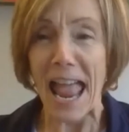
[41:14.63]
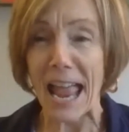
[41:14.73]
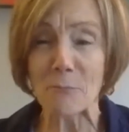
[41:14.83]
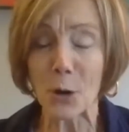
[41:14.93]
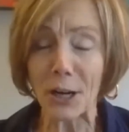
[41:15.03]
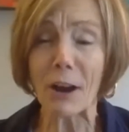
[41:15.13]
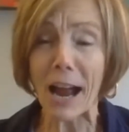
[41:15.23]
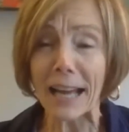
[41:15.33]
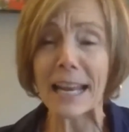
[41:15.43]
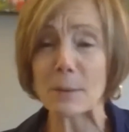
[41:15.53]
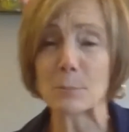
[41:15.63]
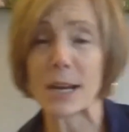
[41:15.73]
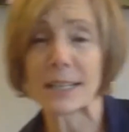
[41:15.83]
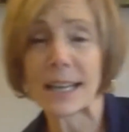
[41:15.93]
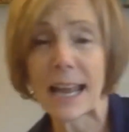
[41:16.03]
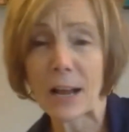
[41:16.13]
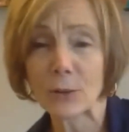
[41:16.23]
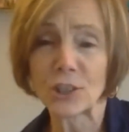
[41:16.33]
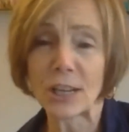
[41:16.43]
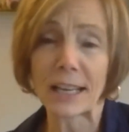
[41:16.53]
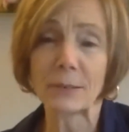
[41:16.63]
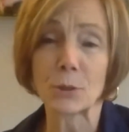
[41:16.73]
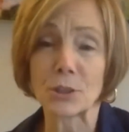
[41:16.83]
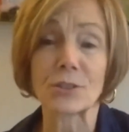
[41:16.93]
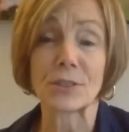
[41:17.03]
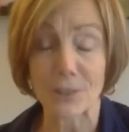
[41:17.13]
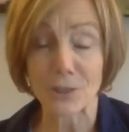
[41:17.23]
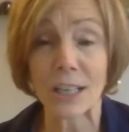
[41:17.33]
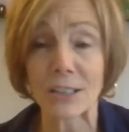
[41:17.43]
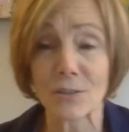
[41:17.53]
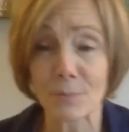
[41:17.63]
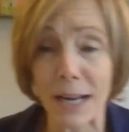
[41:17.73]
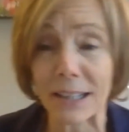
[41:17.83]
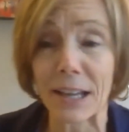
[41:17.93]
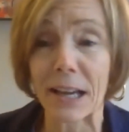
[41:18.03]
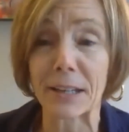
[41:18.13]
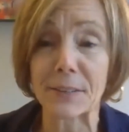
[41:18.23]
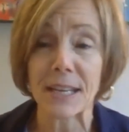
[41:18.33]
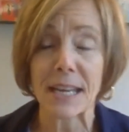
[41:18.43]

And where I am right now, Jen, which is the change of my life,